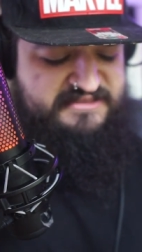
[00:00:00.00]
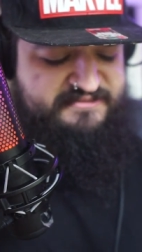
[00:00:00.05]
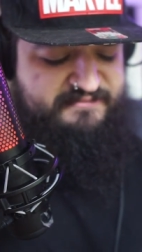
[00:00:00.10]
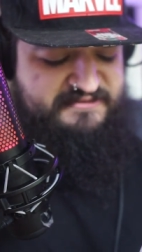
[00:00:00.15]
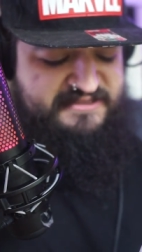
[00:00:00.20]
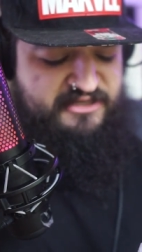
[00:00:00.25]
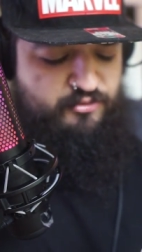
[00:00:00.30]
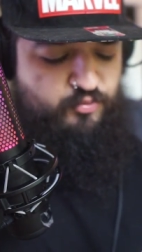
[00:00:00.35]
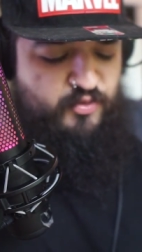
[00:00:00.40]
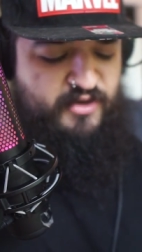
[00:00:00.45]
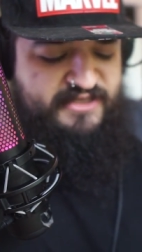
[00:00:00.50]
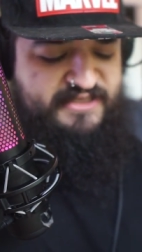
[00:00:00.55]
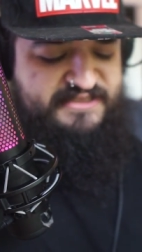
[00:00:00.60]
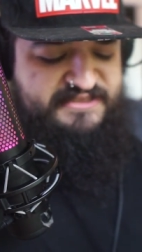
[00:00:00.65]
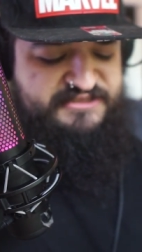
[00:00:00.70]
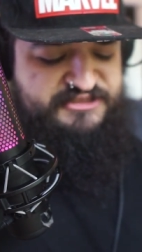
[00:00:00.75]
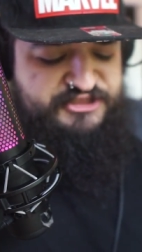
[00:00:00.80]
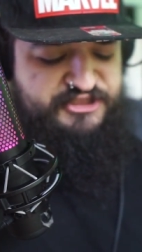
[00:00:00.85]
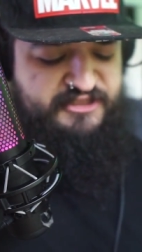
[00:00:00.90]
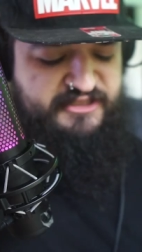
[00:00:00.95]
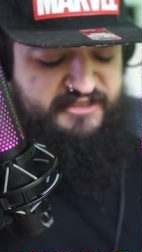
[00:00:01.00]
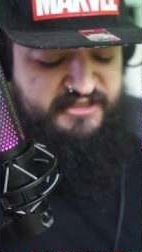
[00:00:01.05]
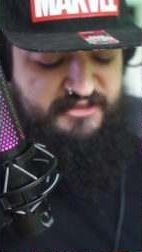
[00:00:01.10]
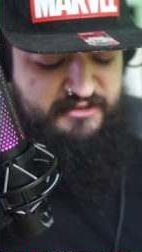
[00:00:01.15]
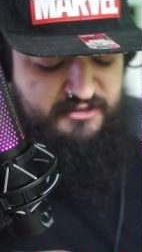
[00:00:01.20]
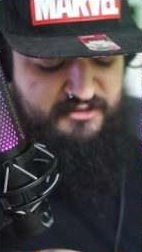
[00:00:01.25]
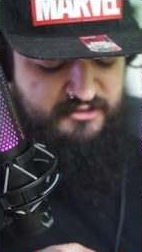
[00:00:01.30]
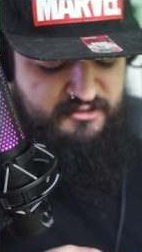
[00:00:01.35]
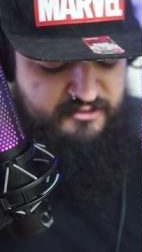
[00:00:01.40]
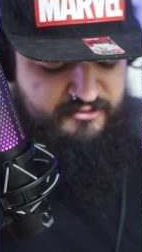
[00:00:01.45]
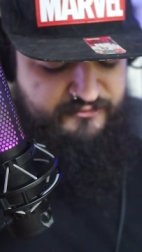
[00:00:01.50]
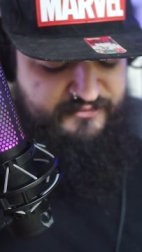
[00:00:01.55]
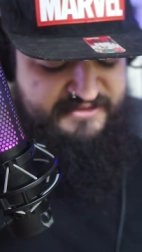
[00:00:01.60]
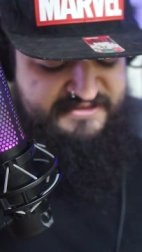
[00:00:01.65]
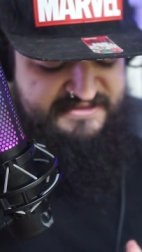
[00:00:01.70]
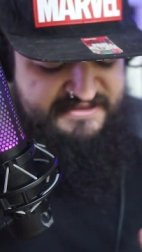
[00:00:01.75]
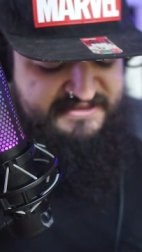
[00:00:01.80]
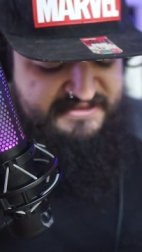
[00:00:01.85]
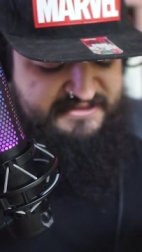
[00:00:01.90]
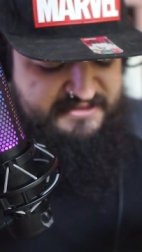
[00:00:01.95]
It smells like Wendy's chili.
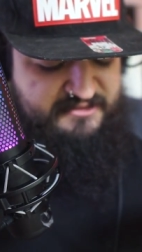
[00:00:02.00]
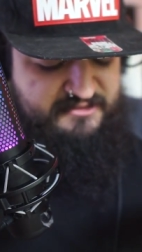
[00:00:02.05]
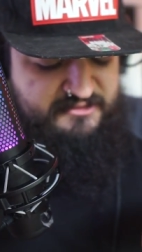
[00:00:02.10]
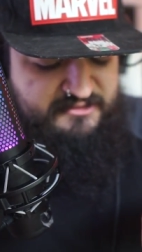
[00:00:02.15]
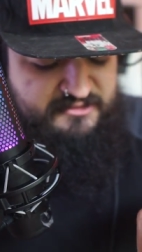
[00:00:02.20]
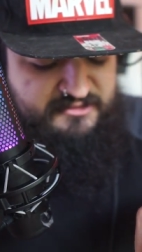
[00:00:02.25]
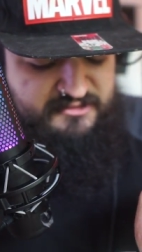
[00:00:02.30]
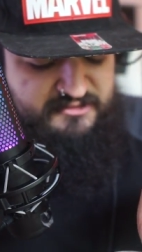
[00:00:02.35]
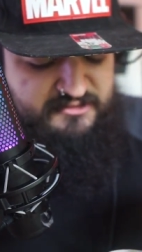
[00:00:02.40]
What is this?